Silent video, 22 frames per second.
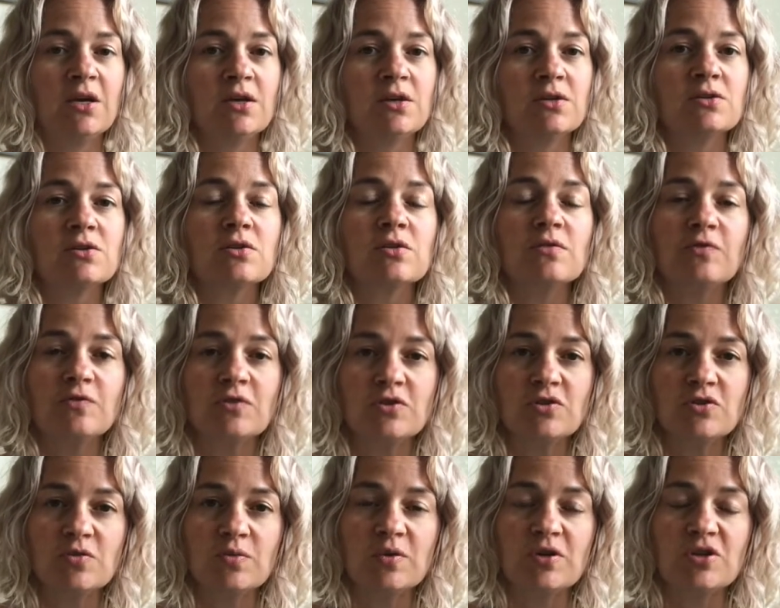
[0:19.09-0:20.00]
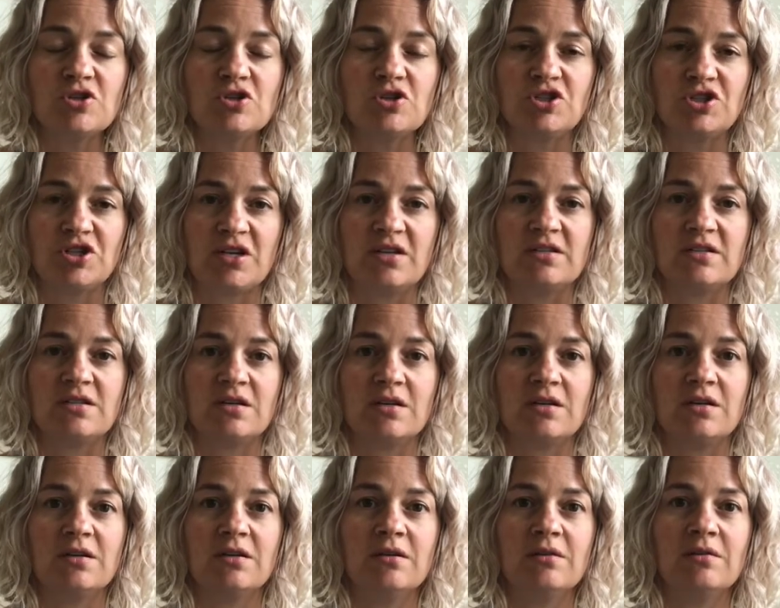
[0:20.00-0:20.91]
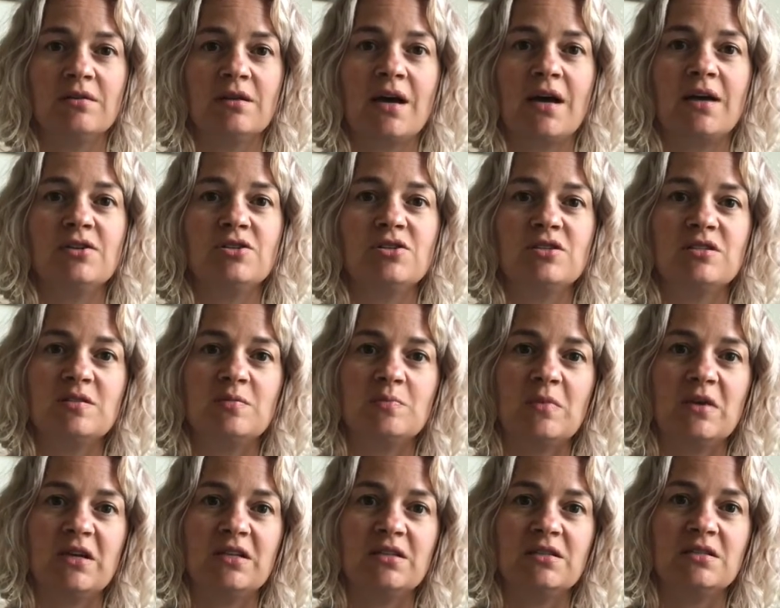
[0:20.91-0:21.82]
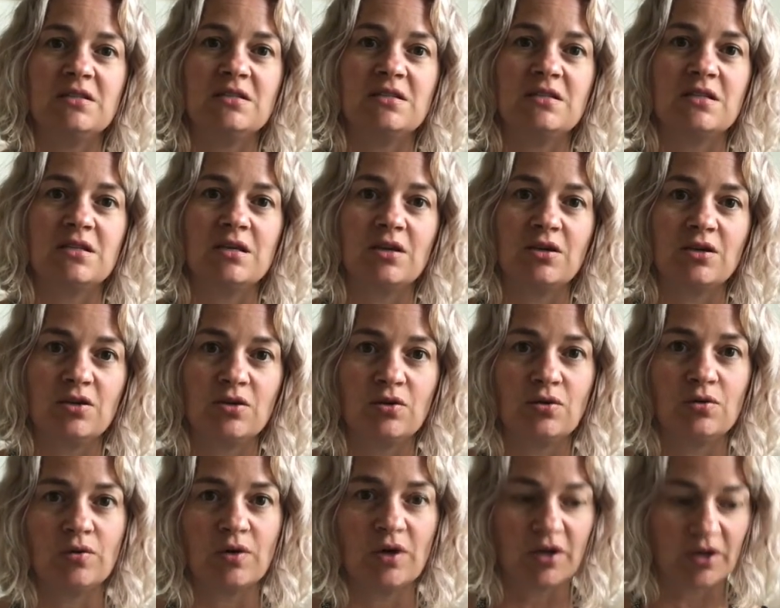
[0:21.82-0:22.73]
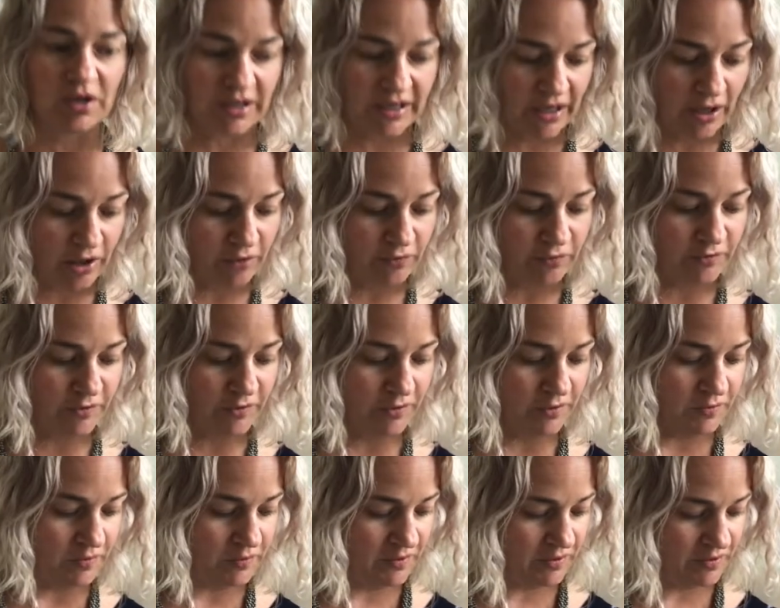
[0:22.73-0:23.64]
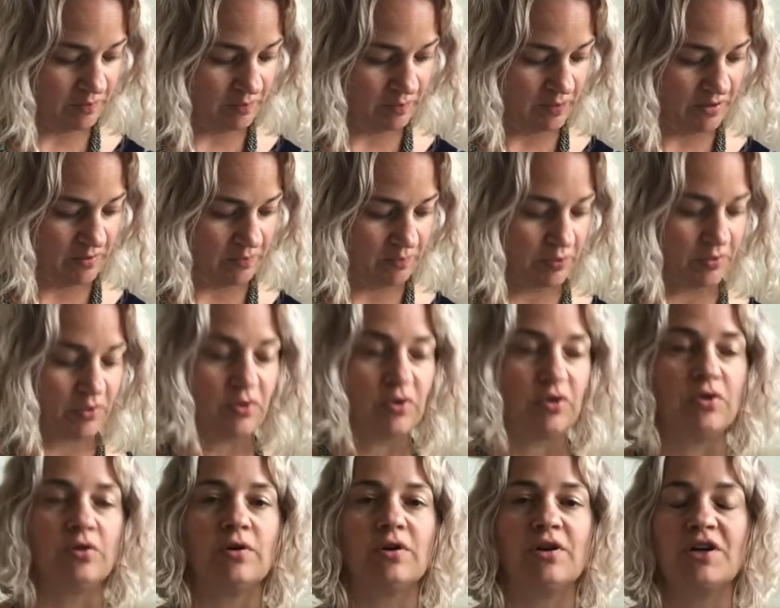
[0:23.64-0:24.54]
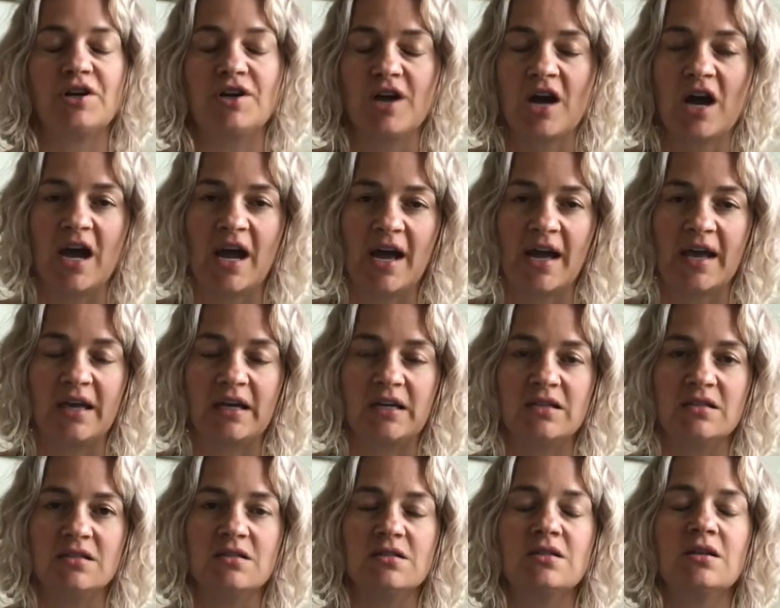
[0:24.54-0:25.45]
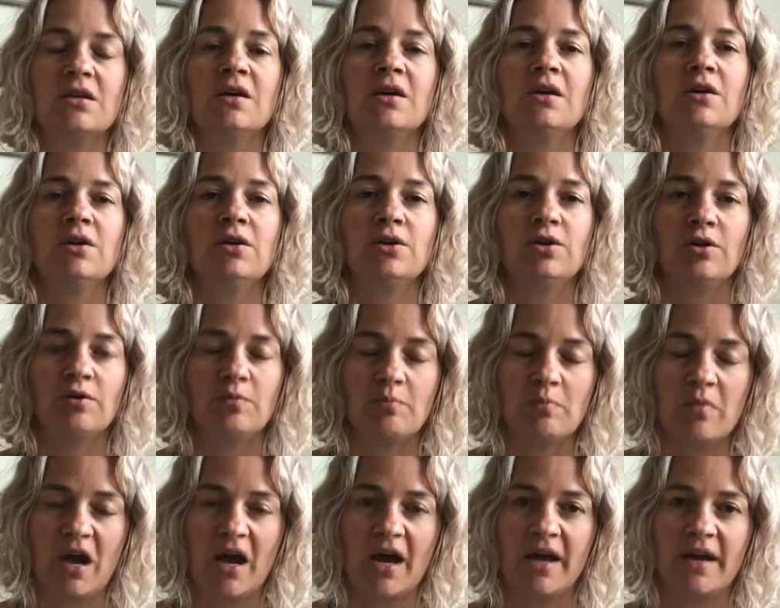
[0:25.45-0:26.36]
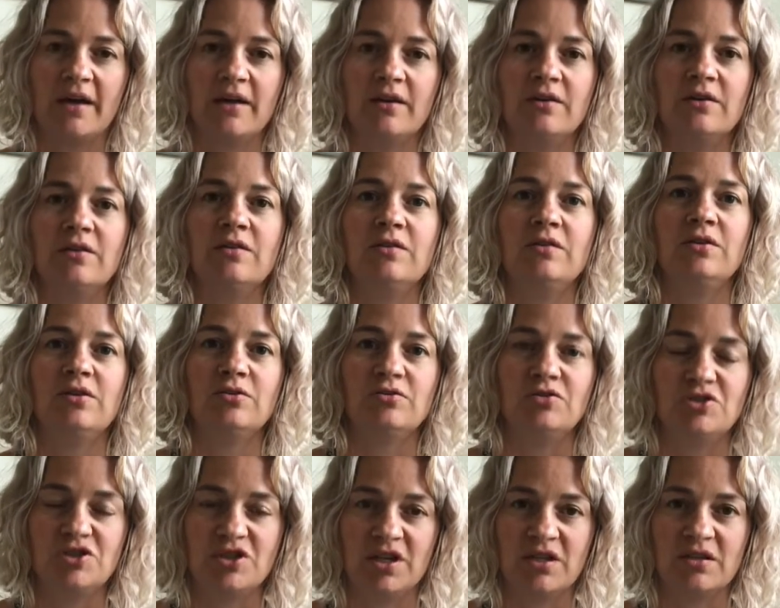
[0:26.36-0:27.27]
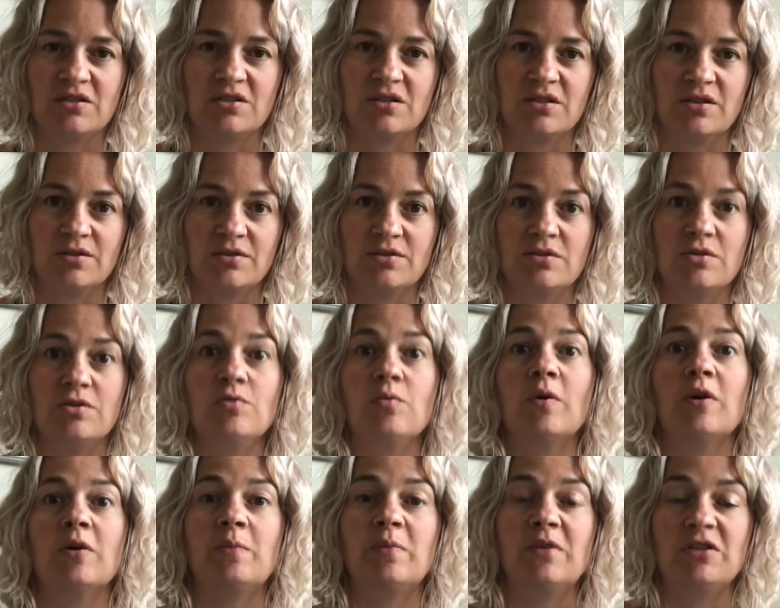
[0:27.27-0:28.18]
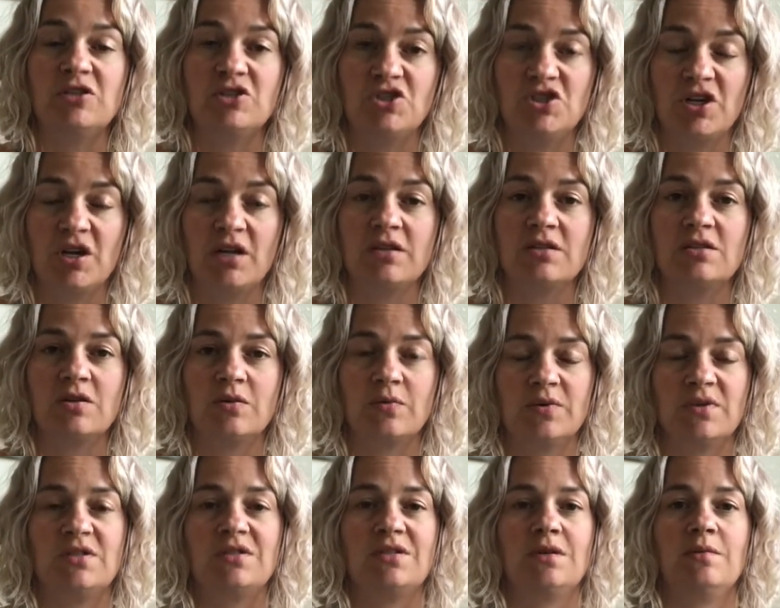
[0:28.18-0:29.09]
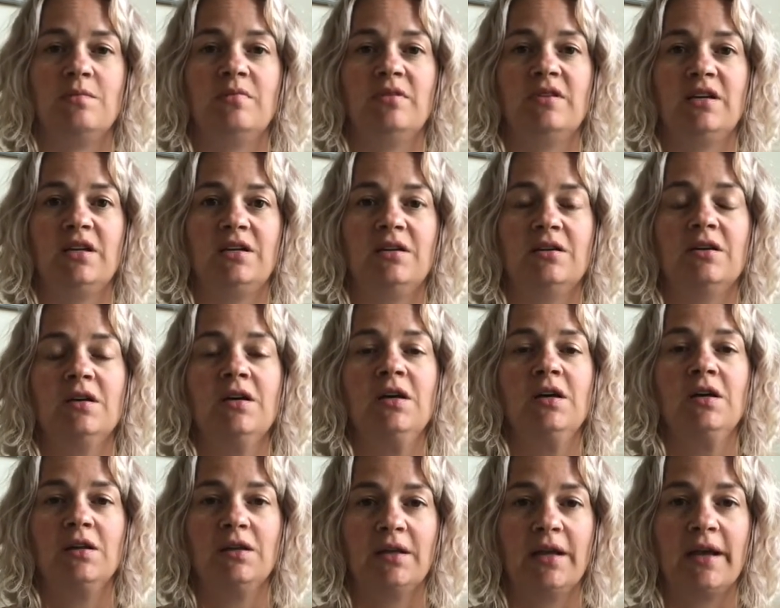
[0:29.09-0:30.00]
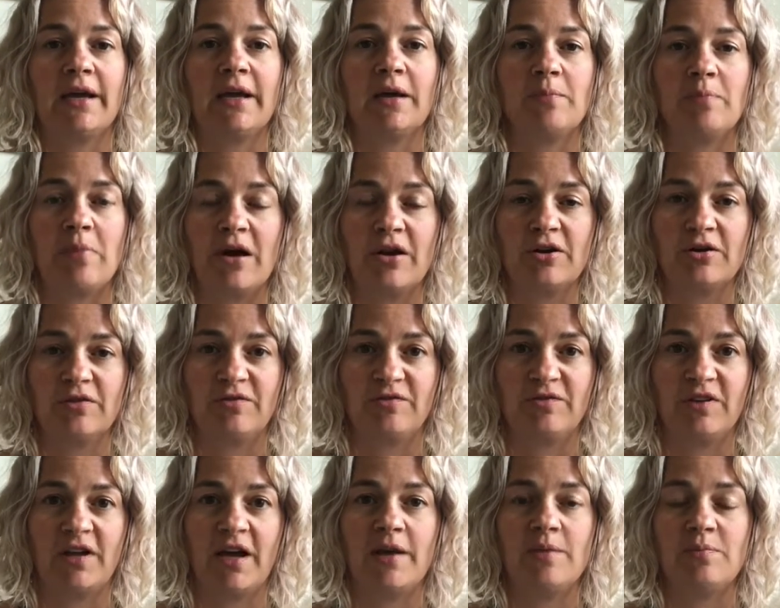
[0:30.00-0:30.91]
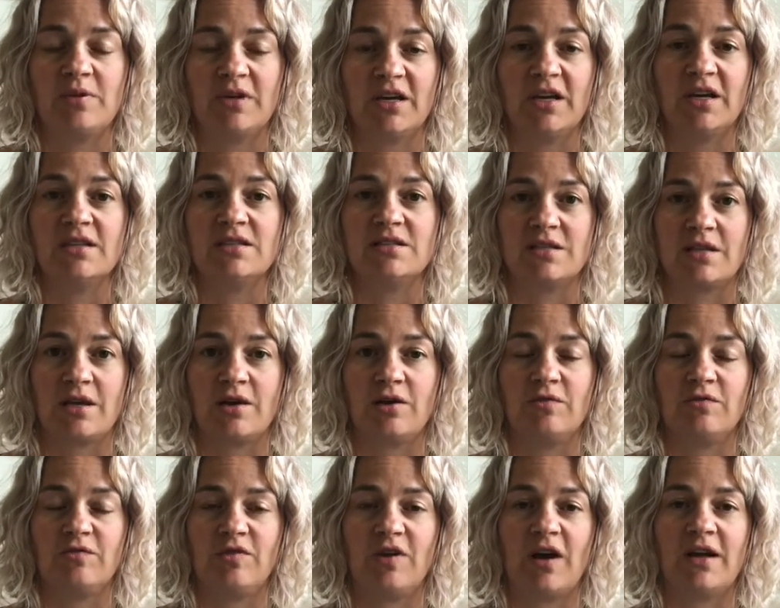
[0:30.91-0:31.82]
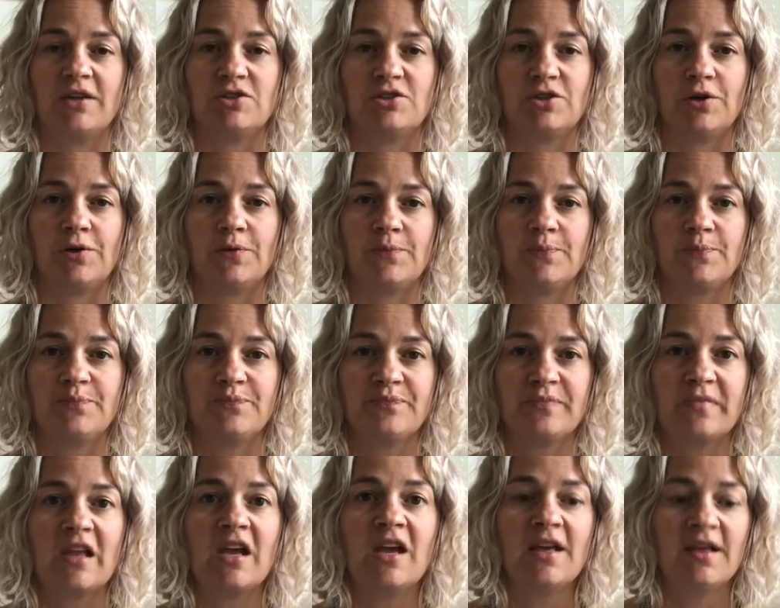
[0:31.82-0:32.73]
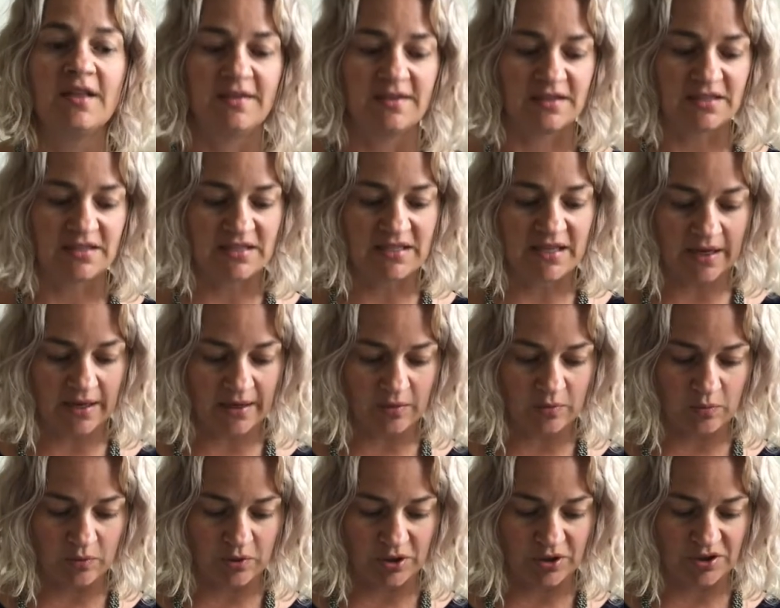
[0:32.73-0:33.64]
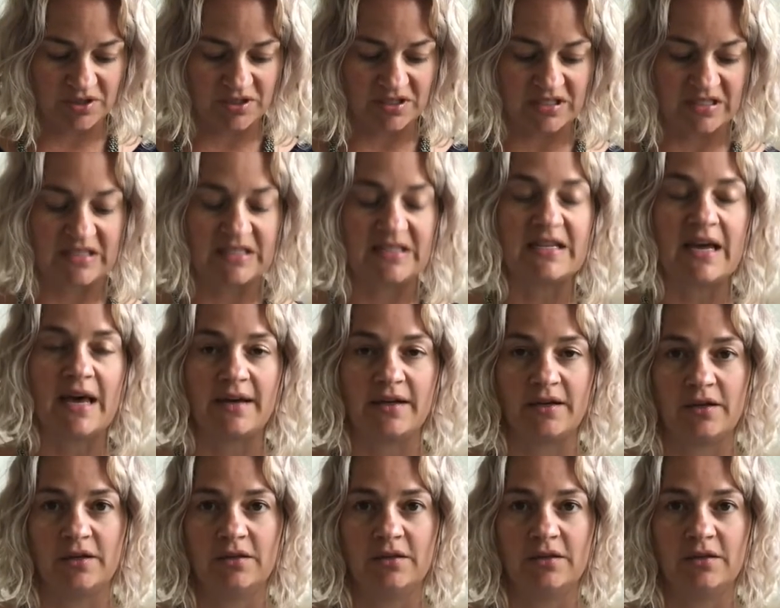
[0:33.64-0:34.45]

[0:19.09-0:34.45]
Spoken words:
So the first word, gentle, that just means that you are careful with people. You're kind, you're mild, you're gentle. So you want to be gentle with something like a butterfly because they are fragile. The second word is settle.